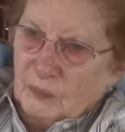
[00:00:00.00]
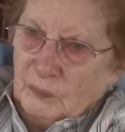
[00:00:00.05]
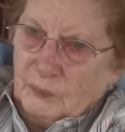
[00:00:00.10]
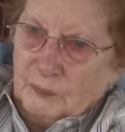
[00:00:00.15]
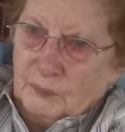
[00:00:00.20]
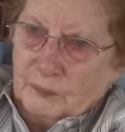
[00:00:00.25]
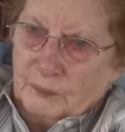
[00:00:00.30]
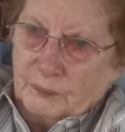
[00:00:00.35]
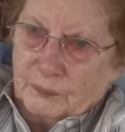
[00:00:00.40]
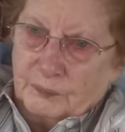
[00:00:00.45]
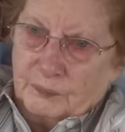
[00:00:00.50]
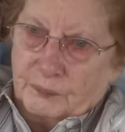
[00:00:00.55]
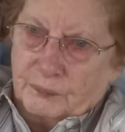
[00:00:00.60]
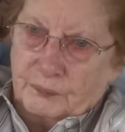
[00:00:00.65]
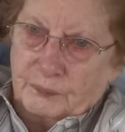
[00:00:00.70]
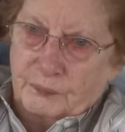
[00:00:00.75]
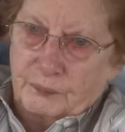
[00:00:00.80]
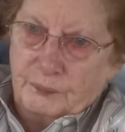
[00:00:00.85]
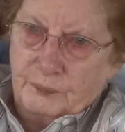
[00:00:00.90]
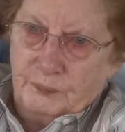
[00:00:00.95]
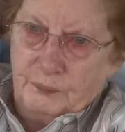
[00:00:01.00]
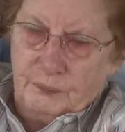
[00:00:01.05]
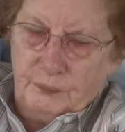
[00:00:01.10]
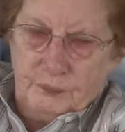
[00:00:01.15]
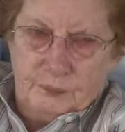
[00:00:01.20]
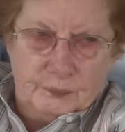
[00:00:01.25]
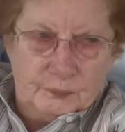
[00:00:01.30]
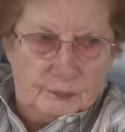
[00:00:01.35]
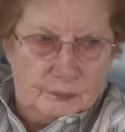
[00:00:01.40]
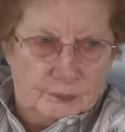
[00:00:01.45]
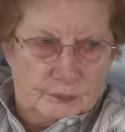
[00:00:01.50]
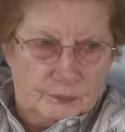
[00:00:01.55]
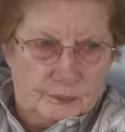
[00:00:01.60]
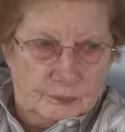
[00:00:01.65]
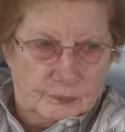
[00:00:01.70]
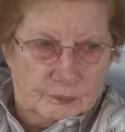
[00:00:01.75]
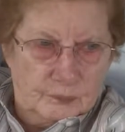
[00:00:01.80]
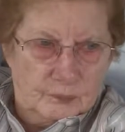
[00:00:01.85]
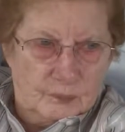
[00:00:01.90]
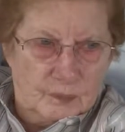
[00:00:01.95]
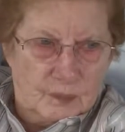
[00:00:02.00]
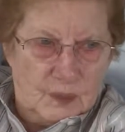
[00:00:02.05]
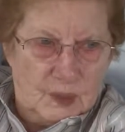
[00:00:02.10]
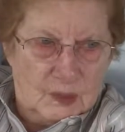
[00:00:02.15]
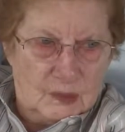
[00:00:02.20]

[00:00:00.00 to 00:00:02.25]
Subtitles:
And then from there you moved to